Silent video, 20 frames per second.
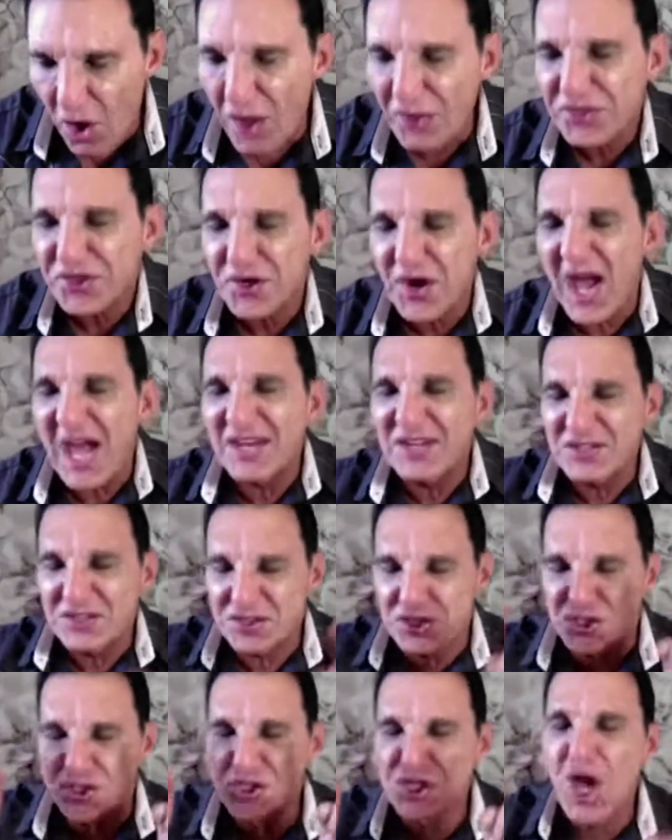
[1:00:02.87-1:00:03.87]

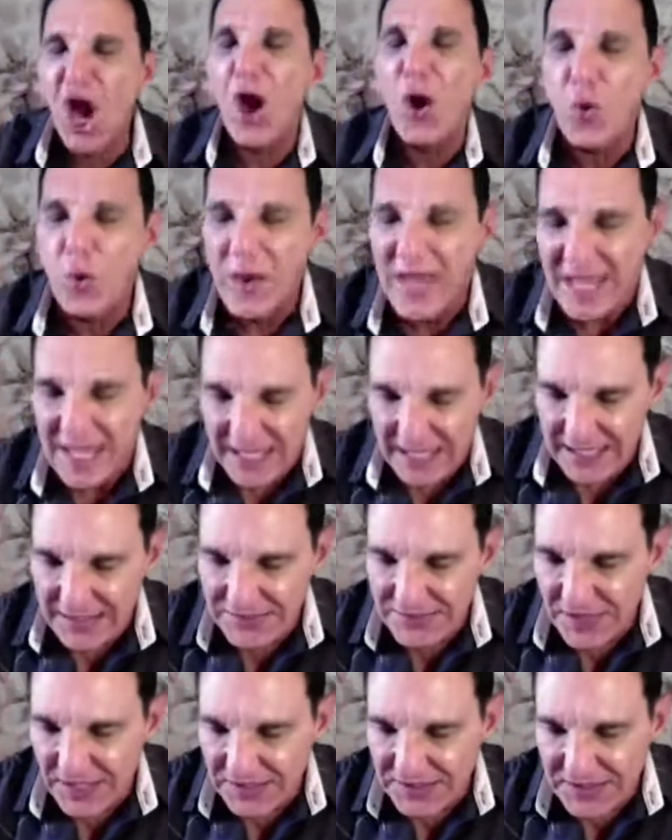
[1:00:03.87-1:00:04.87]
Arthritis go
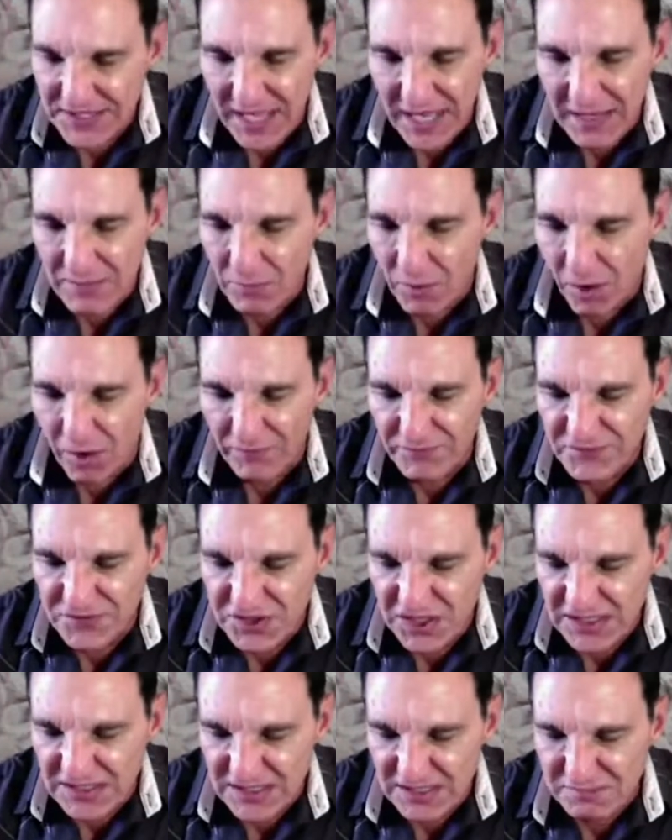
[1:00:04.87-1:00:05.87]
in the name of
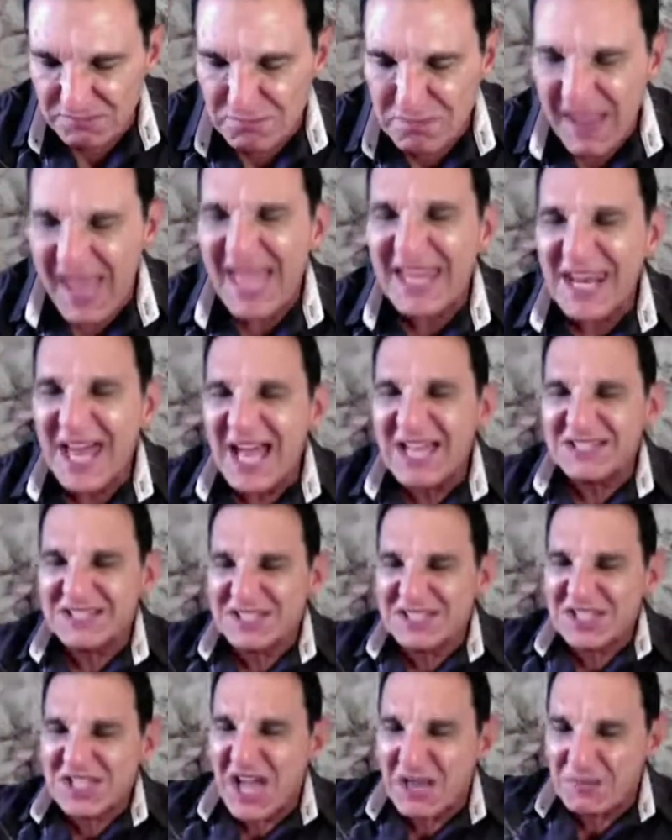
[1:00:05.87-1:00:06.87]
Jesus. Bad
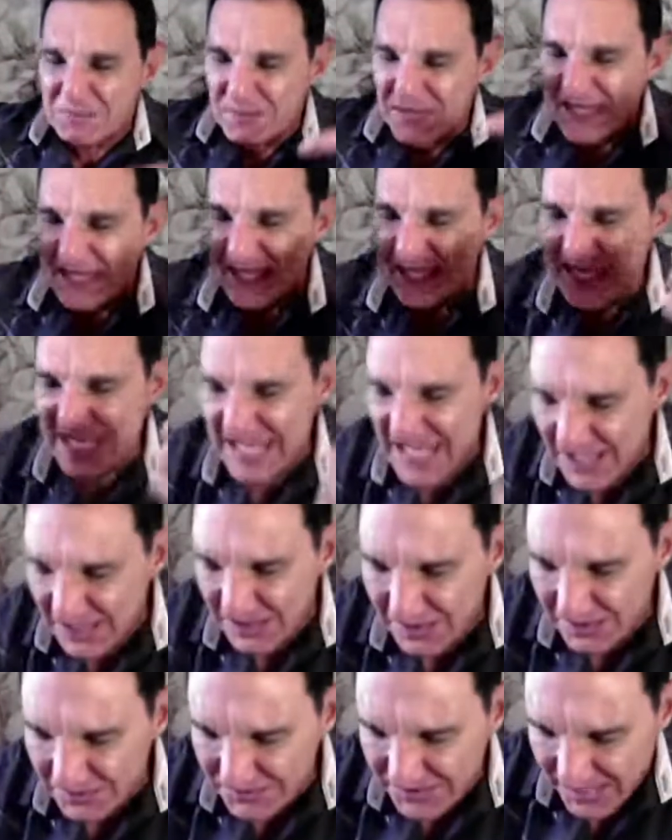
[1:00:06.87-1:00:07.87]
eyesight be
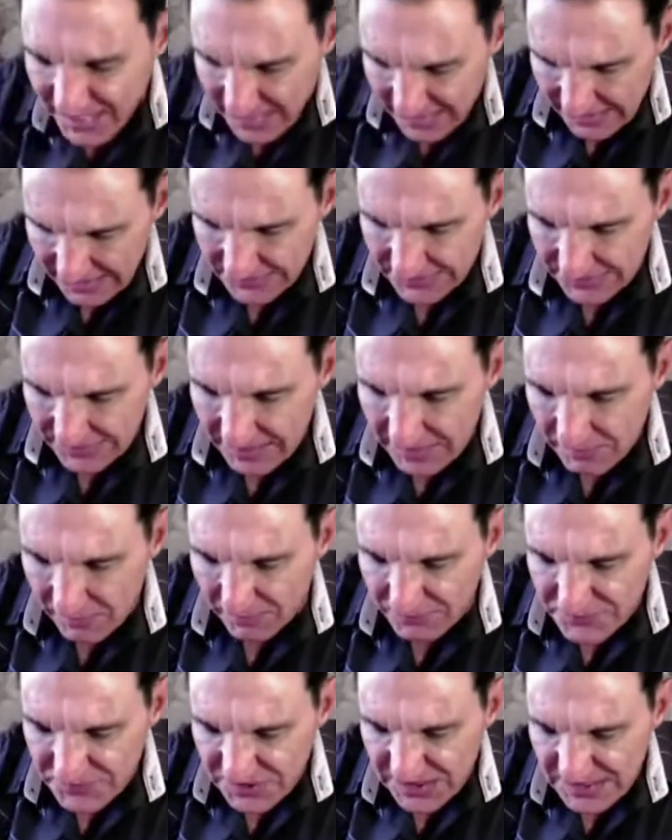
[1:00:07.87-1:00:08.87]
healed in the name
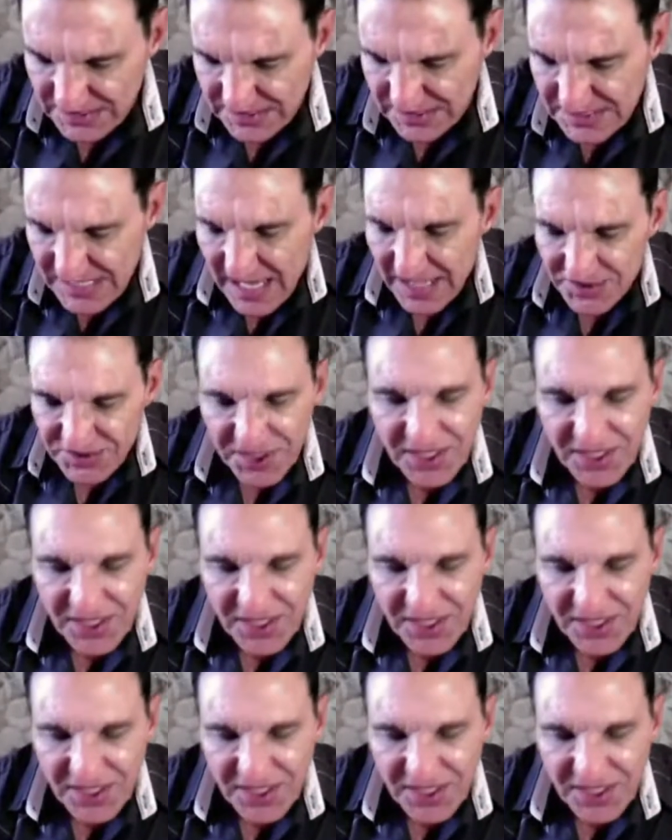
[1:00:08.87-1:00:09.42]
of Jesus.